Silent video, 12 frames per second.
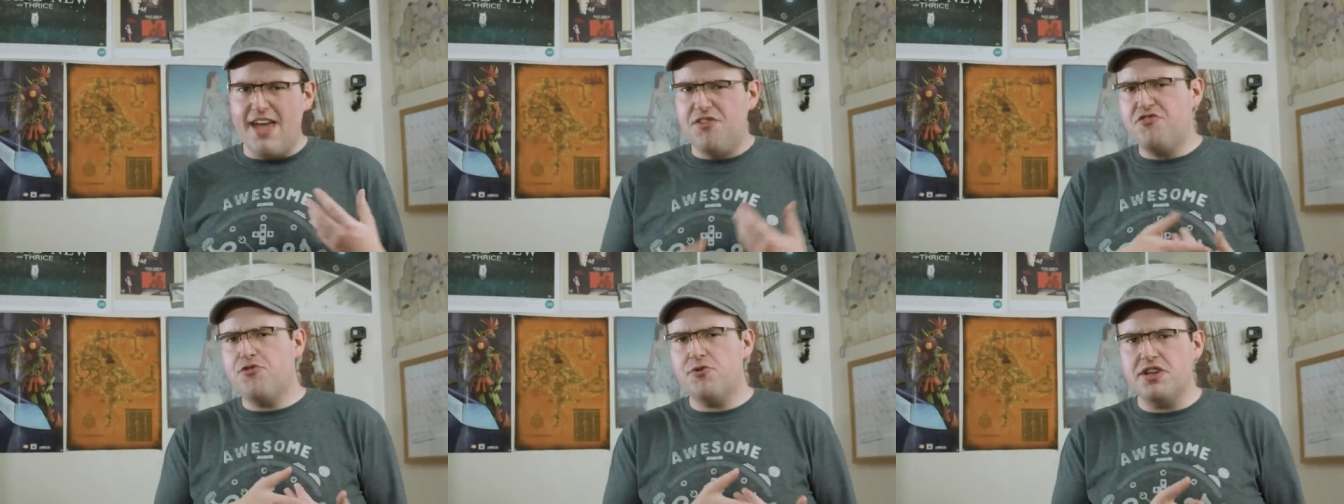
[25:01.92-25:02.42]
in
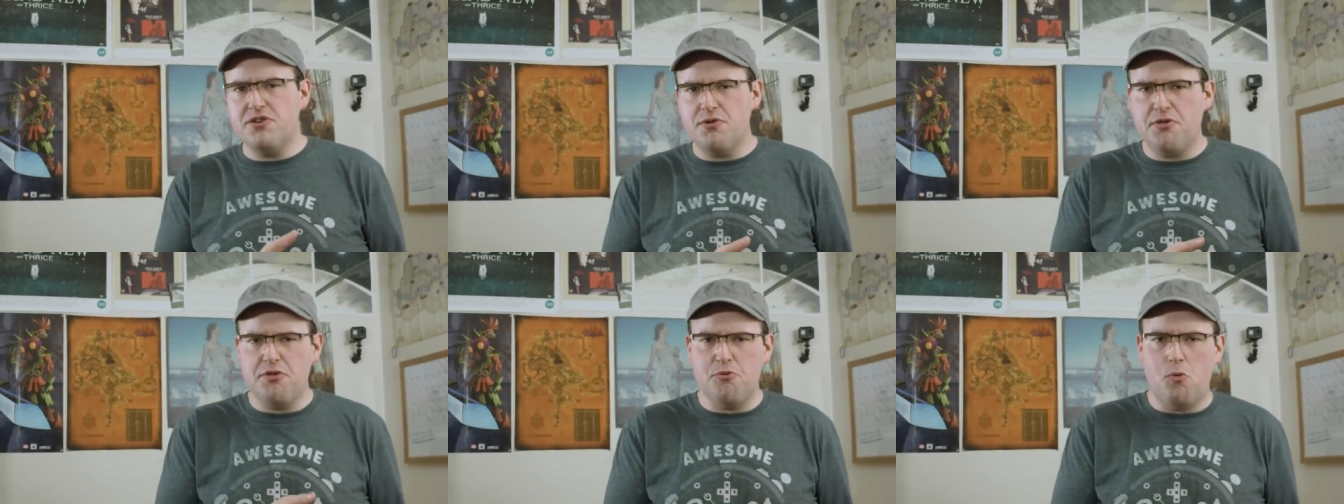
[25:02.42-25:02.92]
the journey
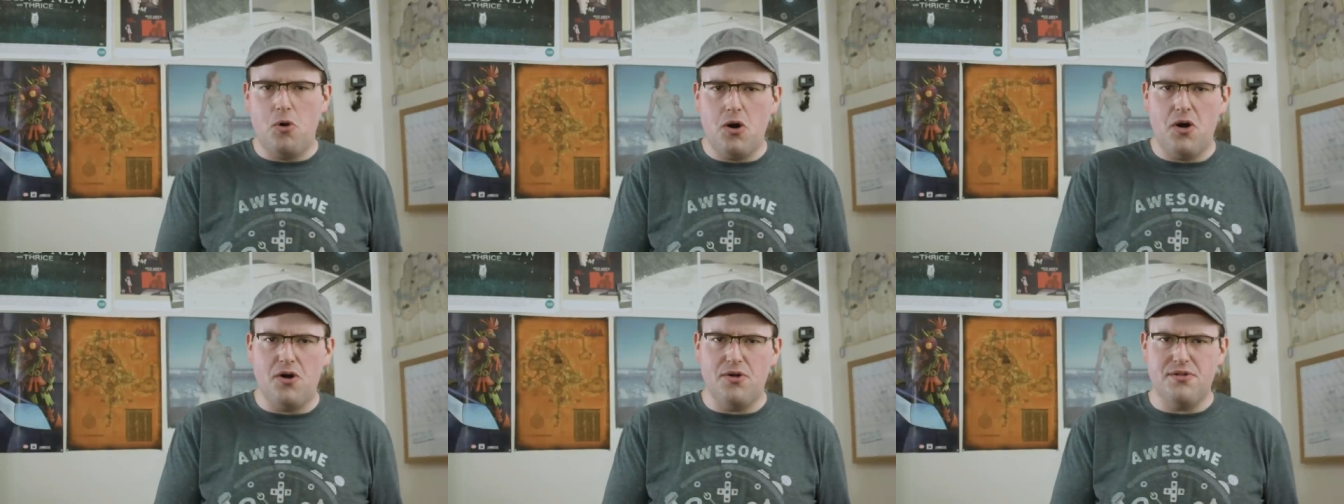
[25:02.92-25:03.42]
north of the
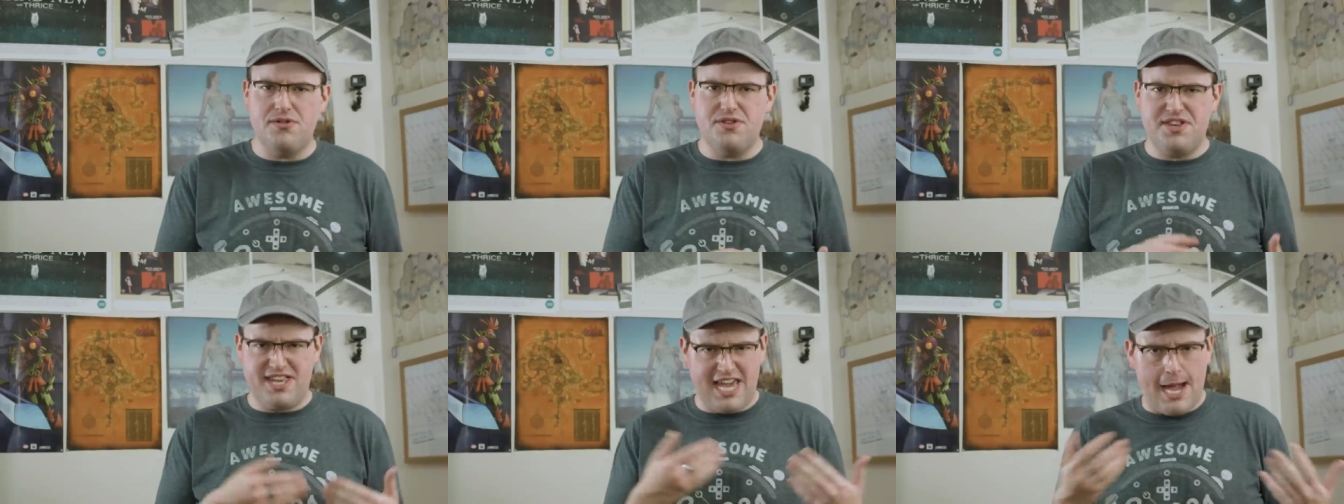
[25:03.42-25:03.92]
wall
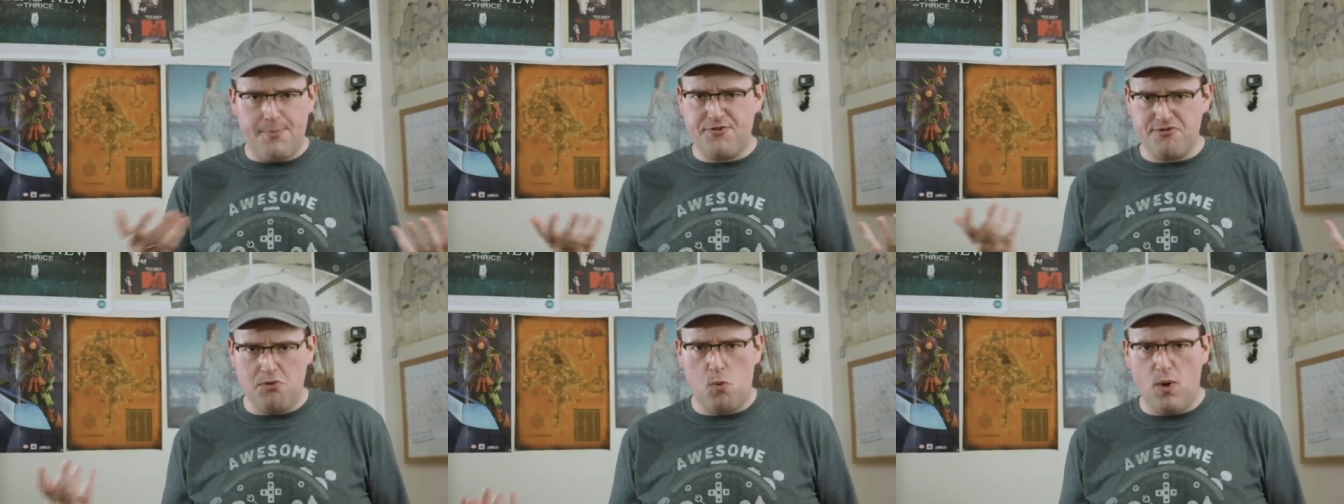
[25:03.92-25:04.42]
to
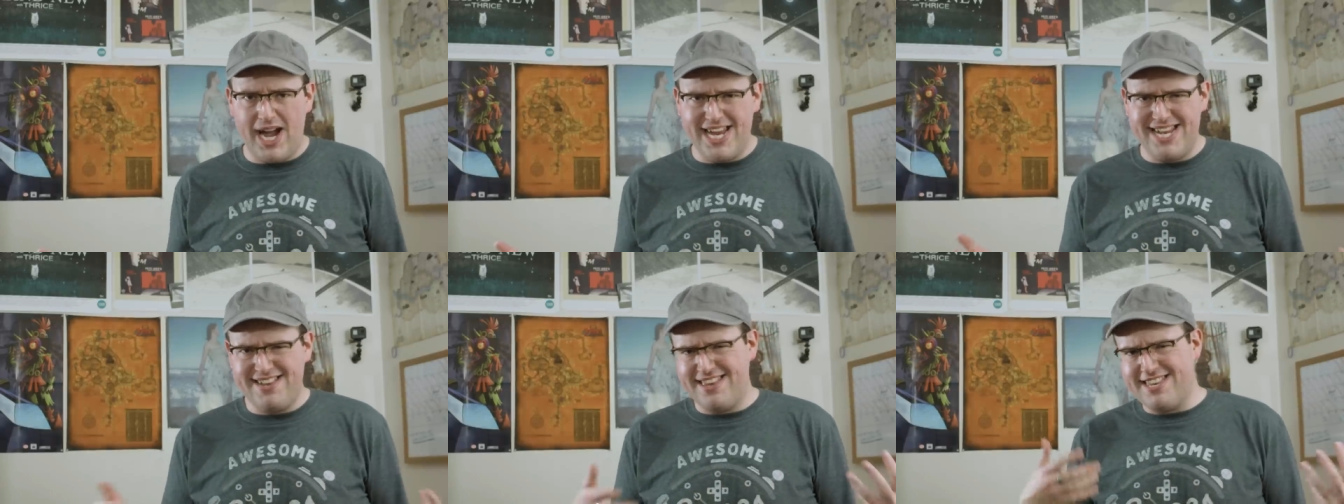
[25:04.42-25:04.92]
capture a white, it's